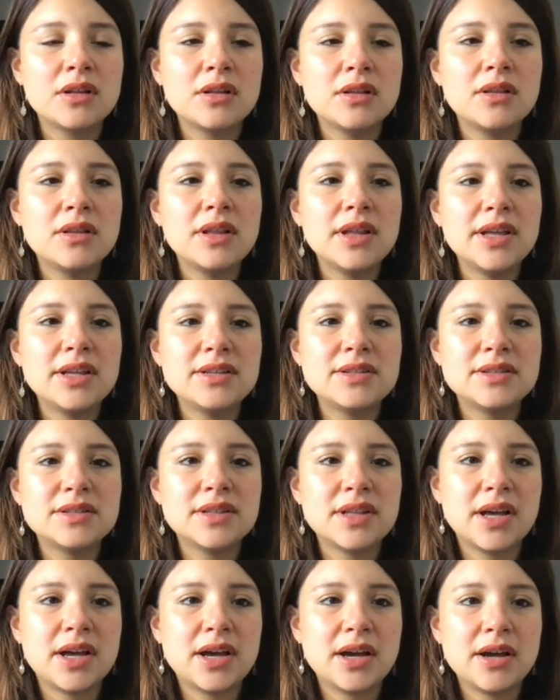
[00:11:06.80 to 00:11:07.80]

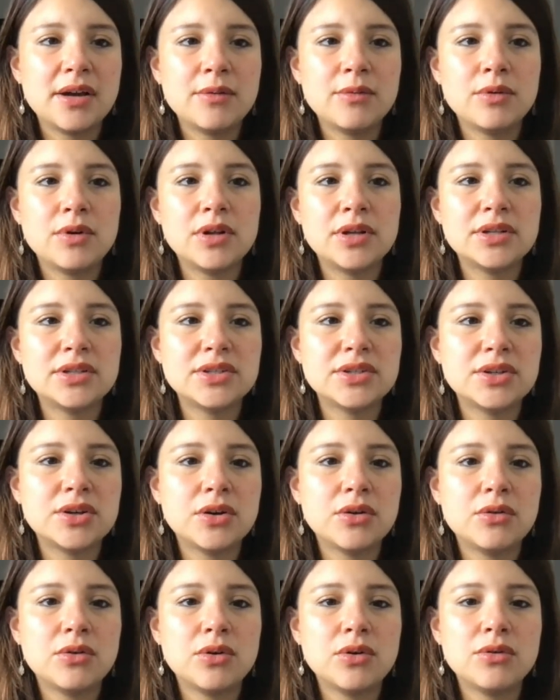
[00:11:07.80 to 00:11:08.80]
list that I want to
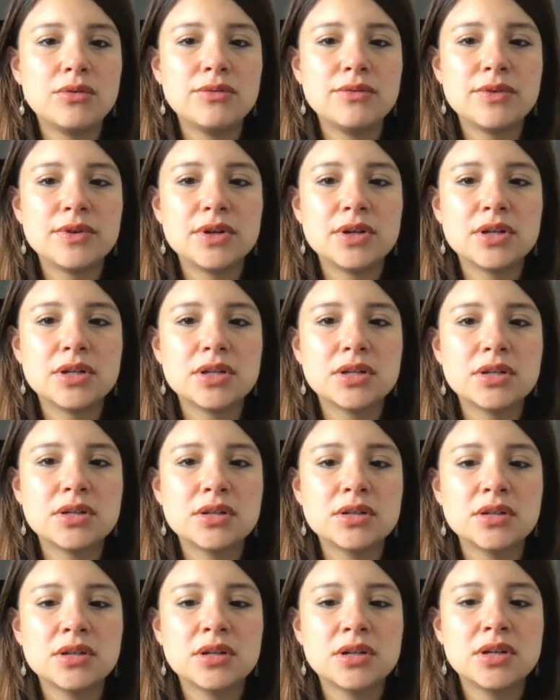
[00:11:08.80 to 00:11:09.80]
go over.
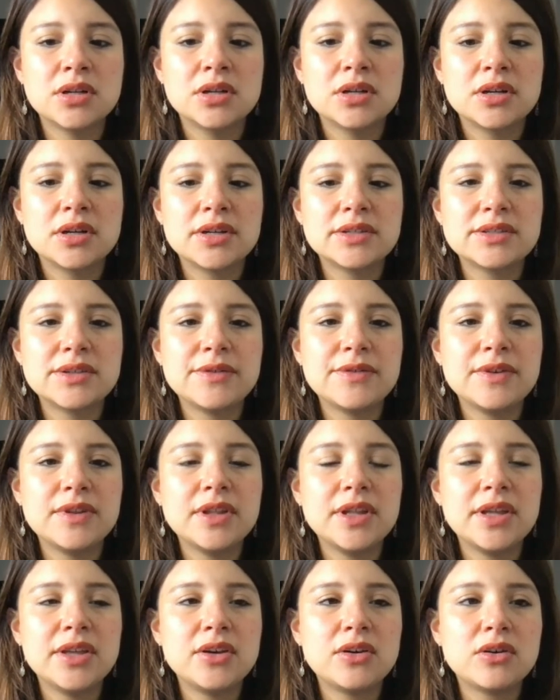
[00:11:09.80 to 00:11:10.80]
Because I feel
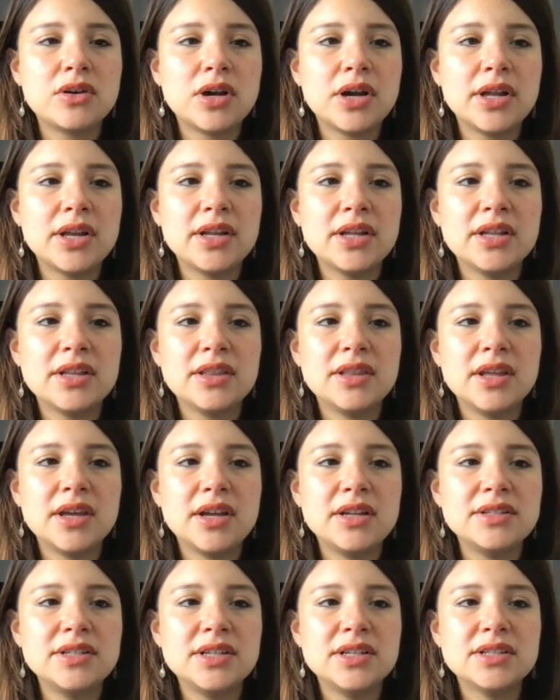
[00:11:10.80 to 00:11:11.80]
like y'all kind of get the
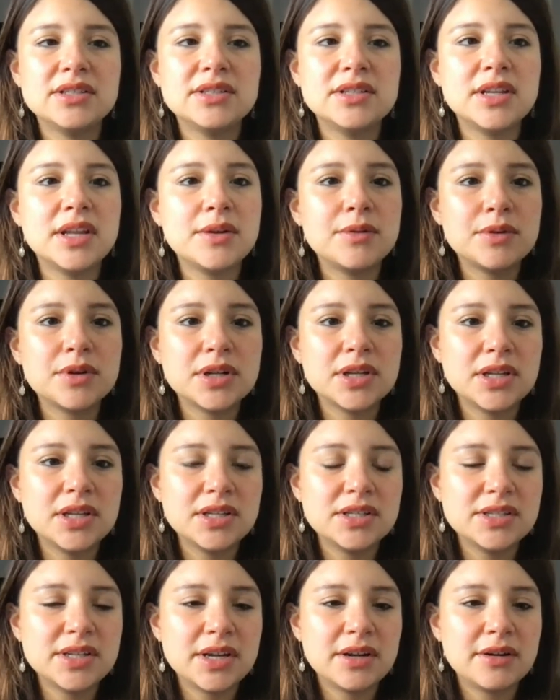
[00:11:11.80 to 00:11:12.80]
idea. Today we're going to
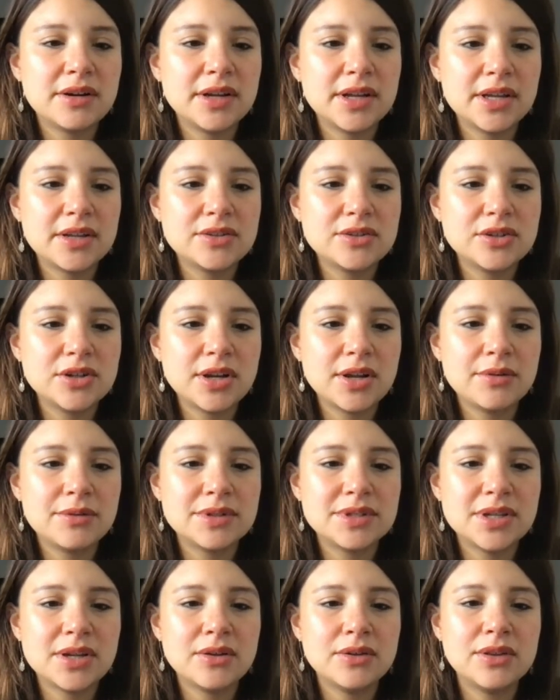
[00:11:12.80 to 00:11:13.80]
eat dairy. Yesterday
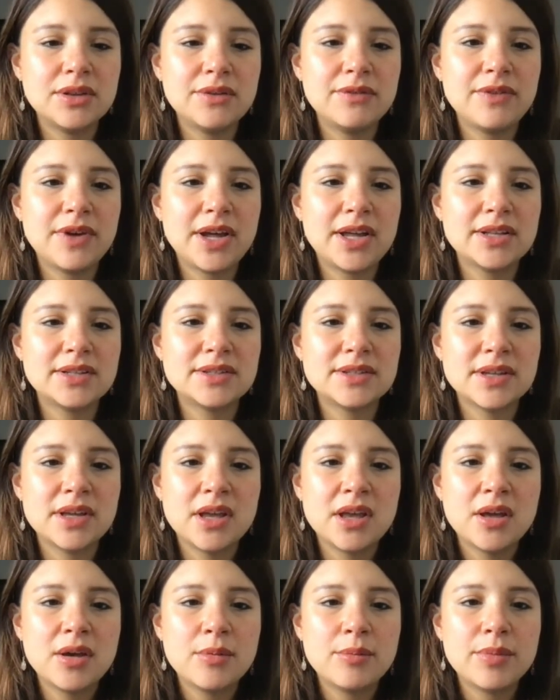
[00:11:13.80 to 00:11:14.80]
was healthy fats.
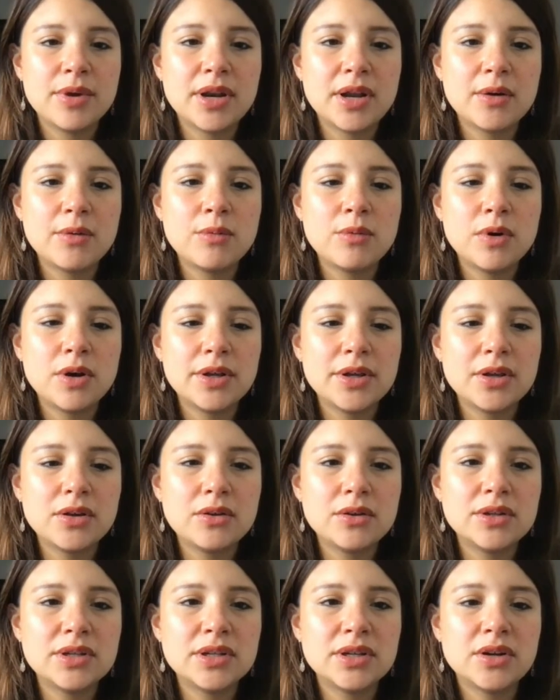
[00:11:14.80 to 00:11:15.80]
But I want
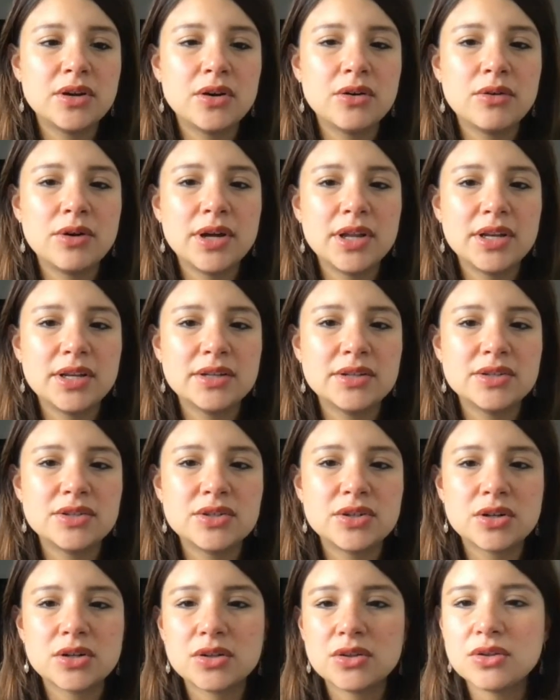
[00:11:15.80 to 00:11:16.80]
y'all to go ahead and
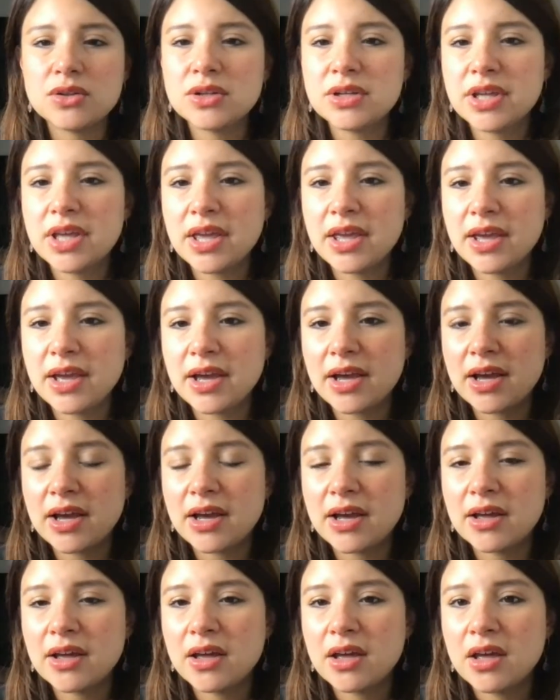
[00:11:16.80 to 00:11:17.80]
start looking
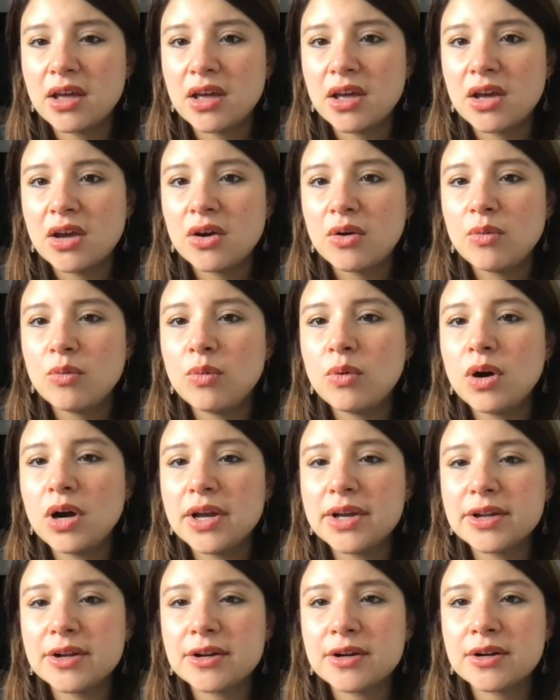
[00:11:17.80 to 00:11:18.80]
at
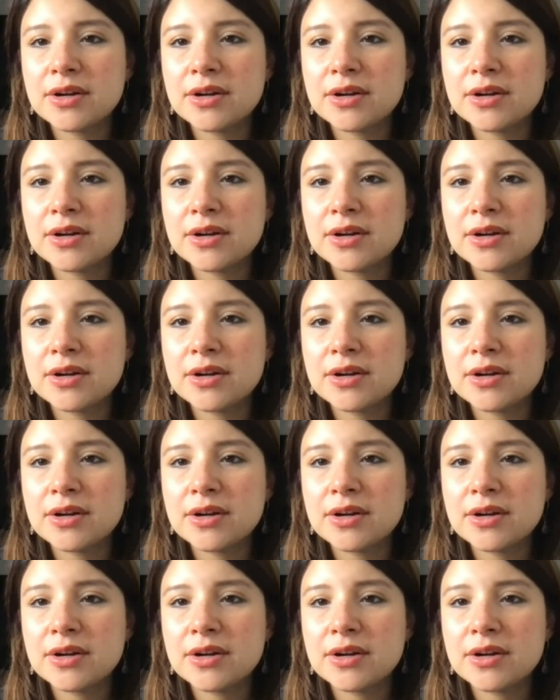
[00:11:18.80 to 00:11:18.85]
what